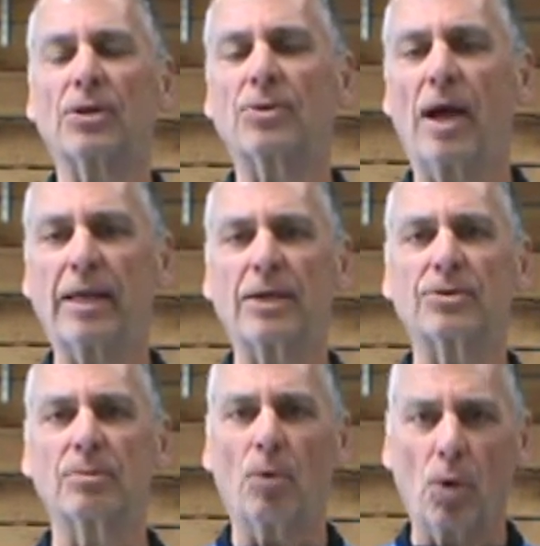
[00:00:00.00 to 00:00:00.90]
I'll try to get
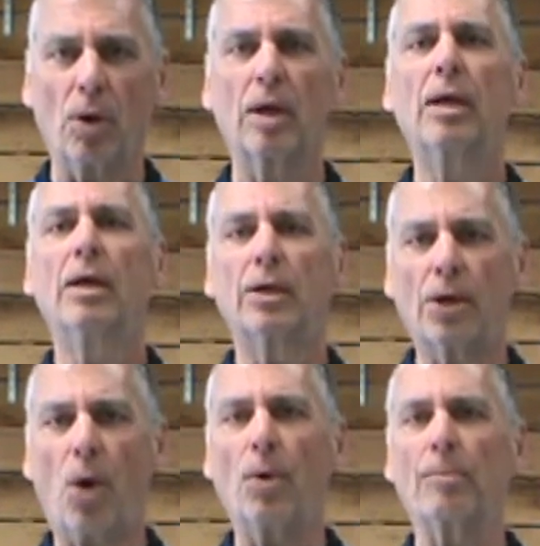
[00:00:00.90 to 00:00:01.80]
some more
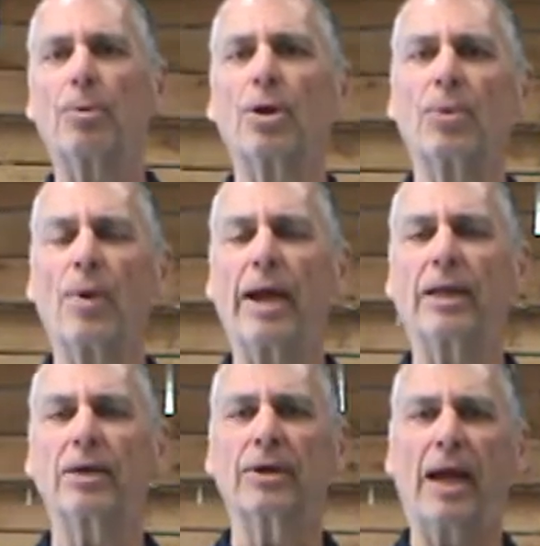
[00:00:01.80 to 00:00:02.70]
going pretty
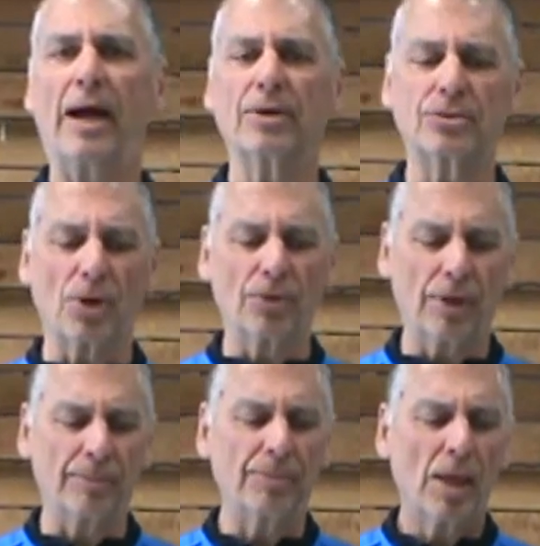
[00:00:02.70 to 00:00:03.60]
regular now so
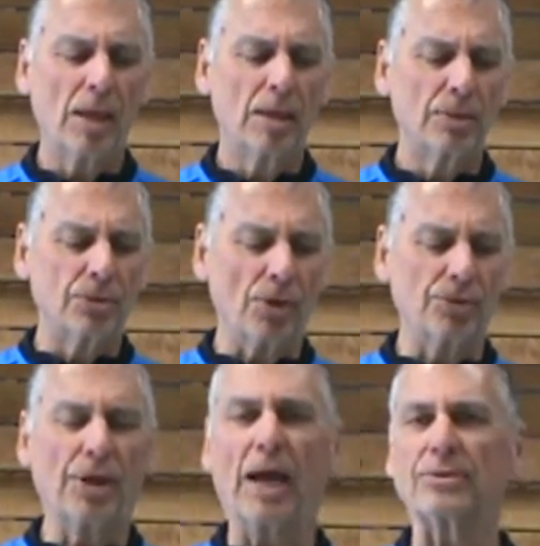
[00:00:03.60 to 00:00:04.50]

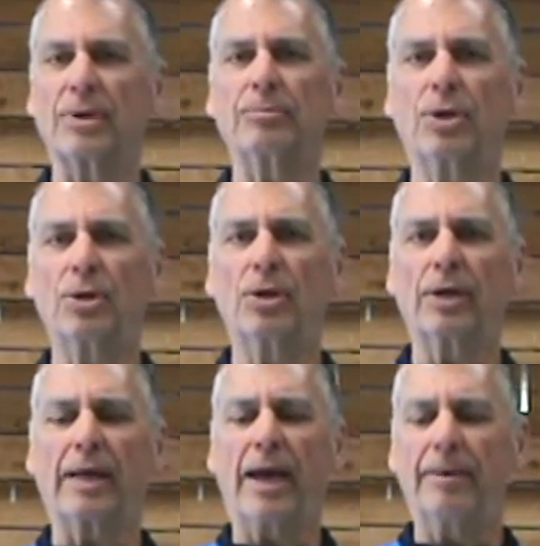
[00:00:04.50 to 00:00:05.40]
that you got something new to
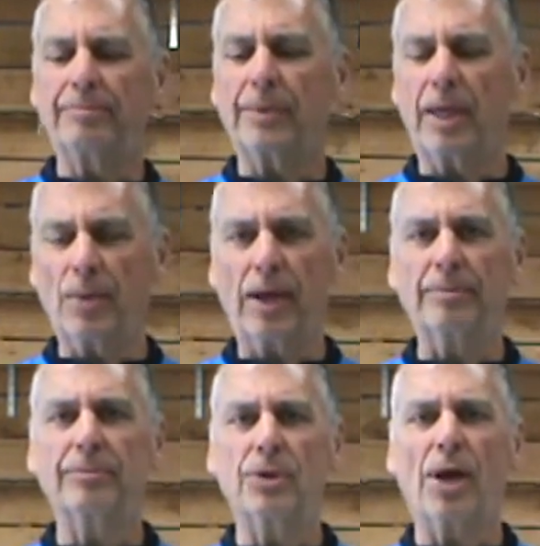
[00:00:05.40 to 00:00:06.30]
look at.
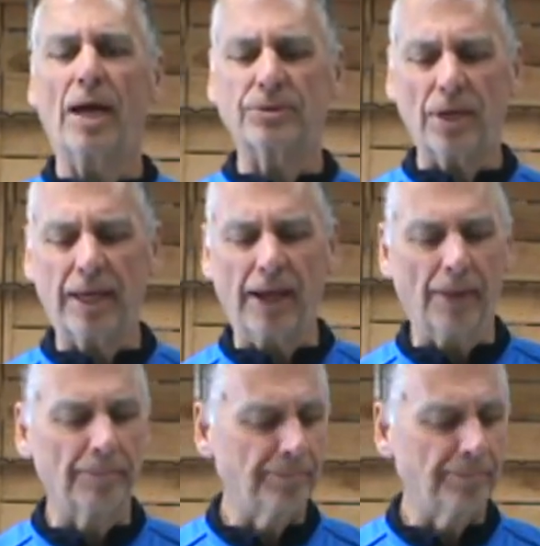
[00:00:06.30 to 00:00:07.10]
Anyway, you guys take care.